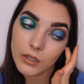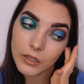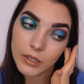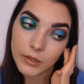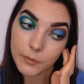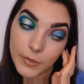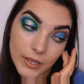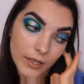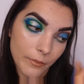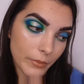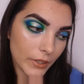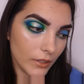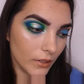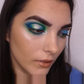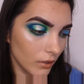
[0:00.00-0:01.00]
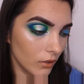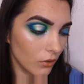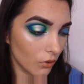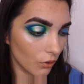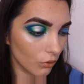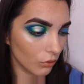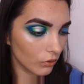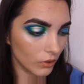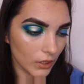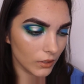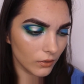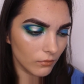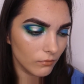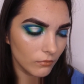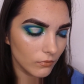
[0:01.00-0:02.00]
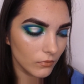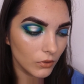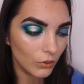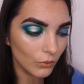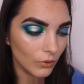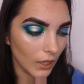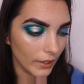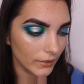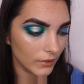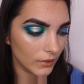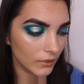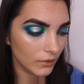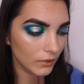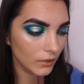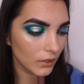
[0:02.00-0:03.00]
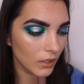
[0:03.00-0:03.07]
in my opinion they do not